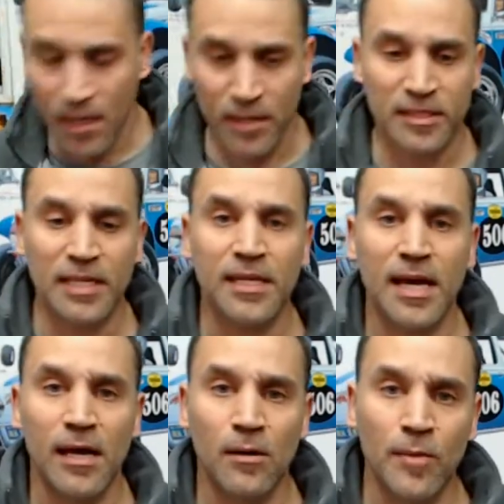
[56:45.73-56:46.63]
I said the
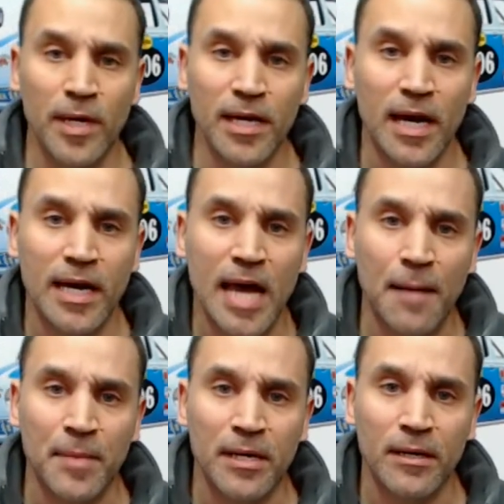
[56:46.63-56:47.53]
hell with it. I
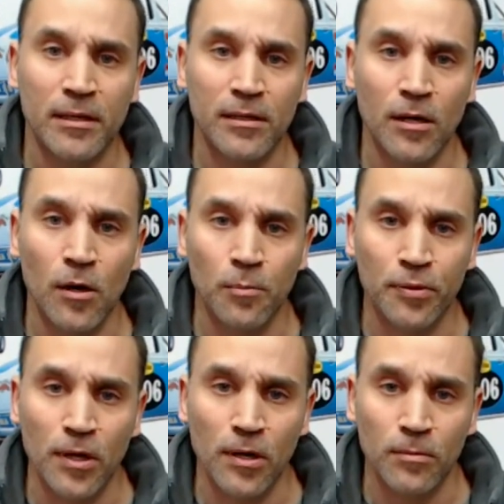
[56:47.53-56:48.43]
got me a
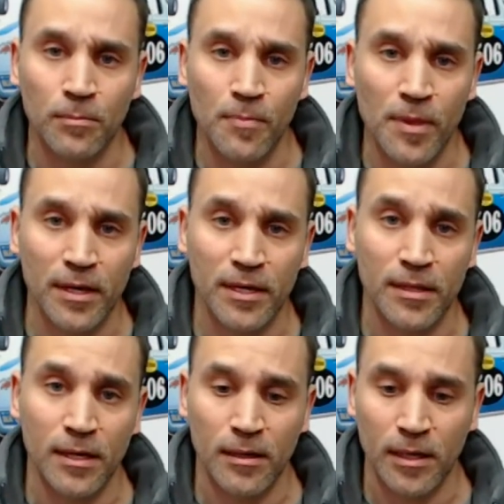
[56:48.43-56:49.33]
GoPro,
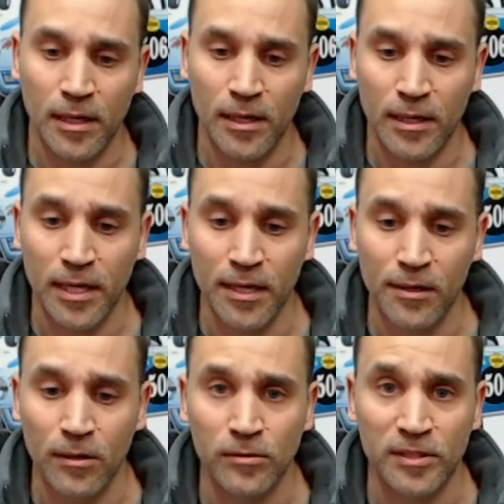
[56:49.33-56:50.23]
the
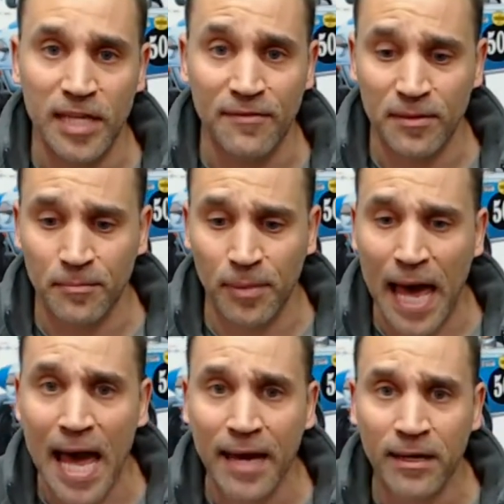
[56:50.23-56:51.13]
Hero 7
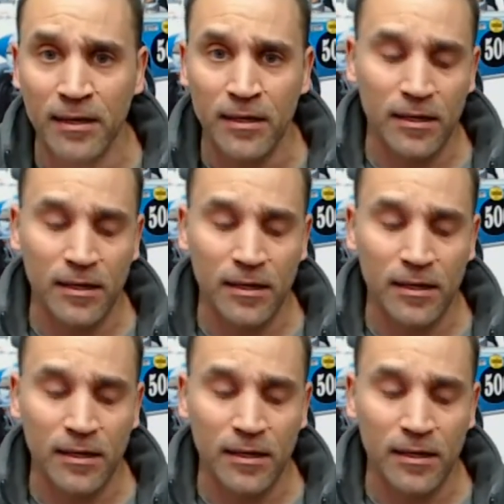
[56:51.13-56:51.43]
Black.